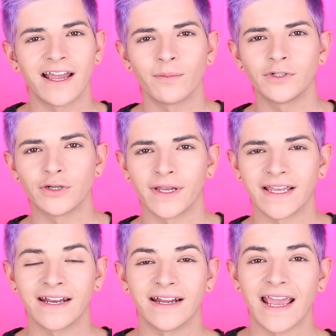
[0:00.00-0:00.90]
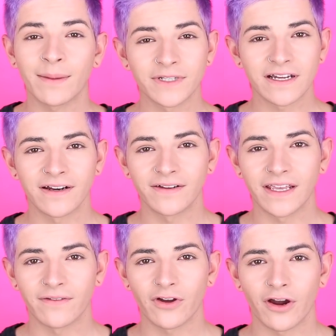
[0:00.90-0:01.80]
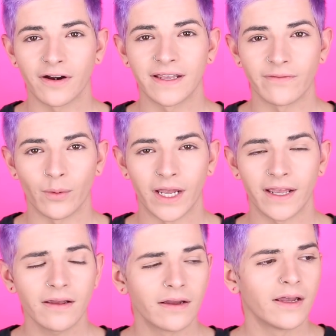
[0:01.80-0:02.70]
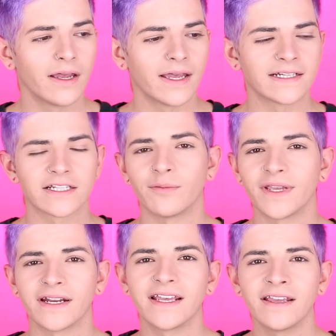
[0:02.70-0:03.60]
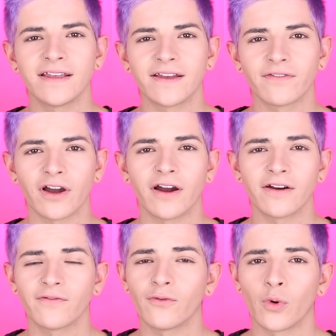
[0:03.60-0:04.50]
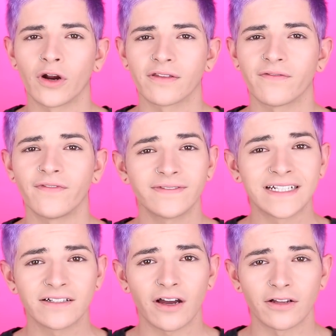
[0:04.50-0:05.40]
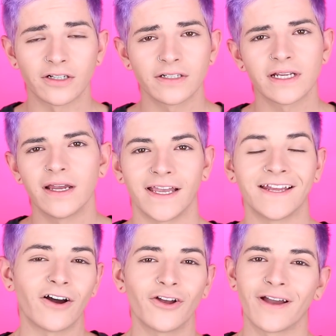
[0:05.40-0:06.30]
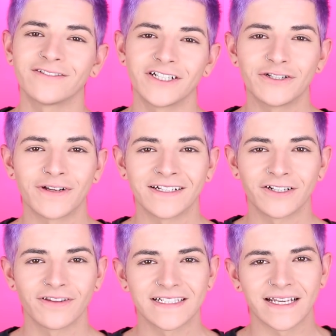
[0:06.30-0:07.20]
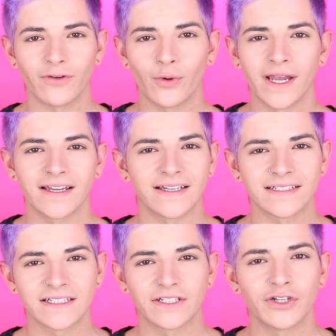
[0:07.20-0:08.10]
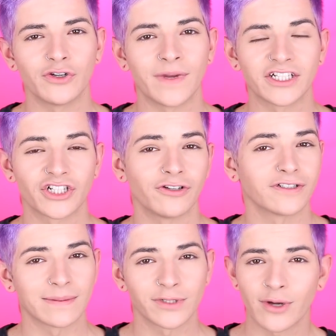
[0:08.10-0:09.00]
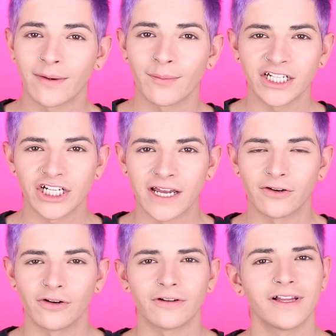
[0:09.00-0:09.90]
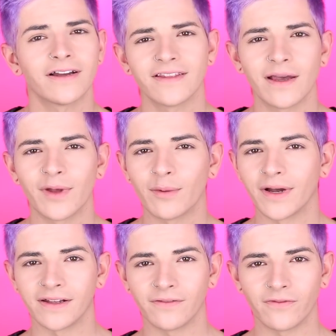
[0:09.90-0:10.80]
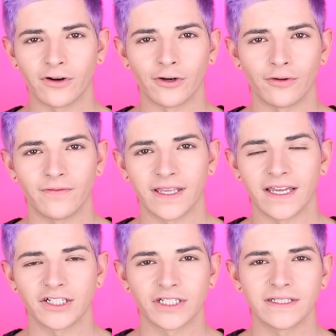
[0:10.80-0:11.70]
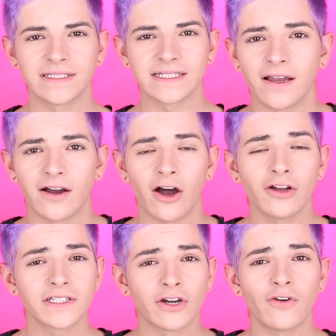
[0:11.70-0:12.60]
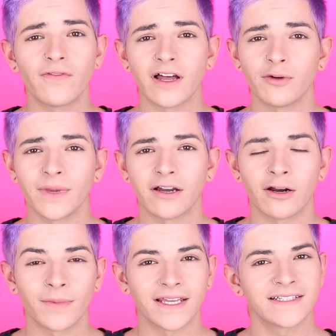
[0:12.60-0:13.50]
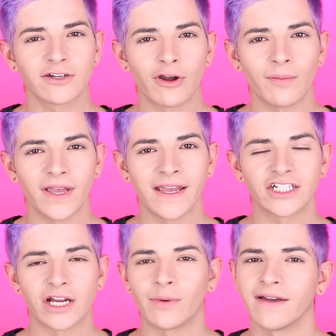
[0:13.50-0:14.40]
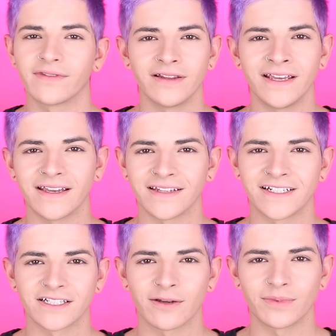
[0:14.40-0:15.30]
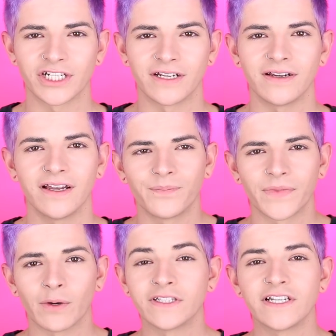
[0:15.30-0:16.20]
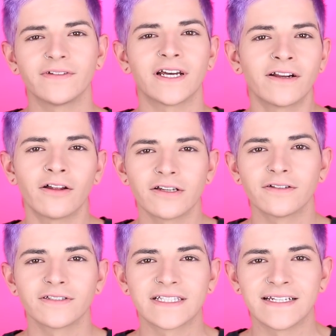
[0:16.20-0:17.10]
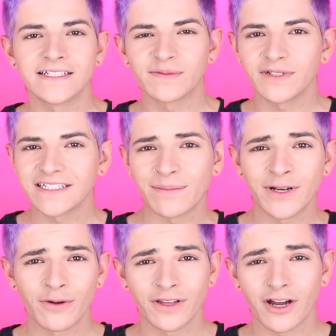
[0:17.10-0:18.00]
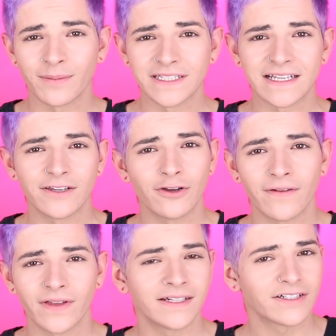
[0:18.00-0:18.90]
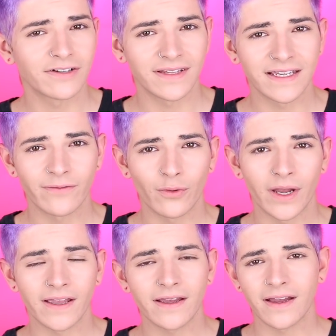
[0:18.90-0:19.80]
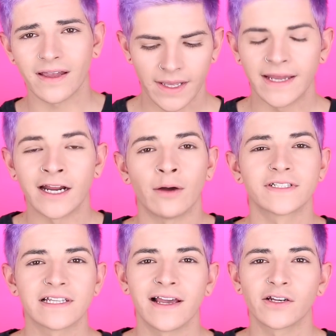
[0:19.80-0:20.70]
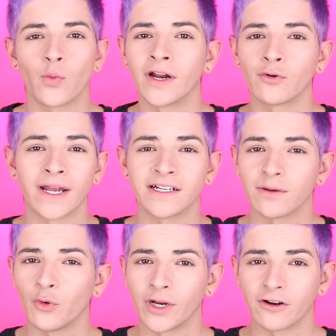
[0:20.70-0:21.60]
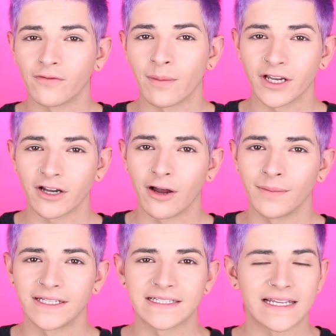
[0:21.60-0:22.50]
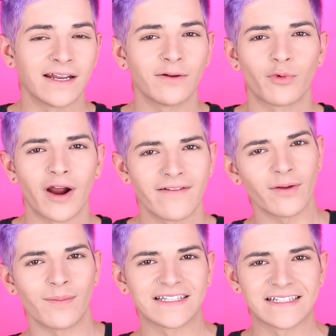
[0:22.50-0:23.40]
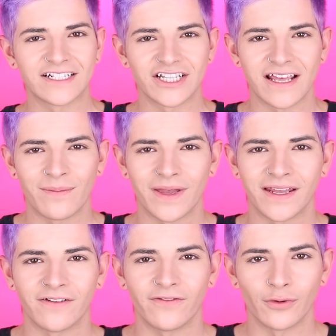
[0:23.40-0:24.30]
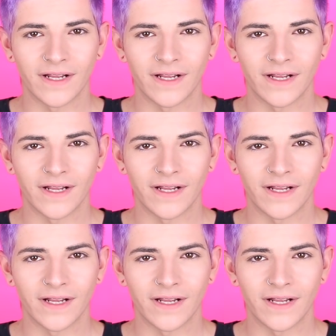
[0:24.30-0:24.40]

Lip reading: I'm doing an Amazon gift card giveaway. It is going to be an e-gift card worth $15, and all you have to do to enter this giveaway is to make sure you're subscribed to my channel, click on that bell button for notifications. Also, follow me on my Instagram page. I will have the link in the description. Once you have done all of those things, please let me know in the comments that you have entered the giveaway, and I will select one random winner from the comments and private message them in a few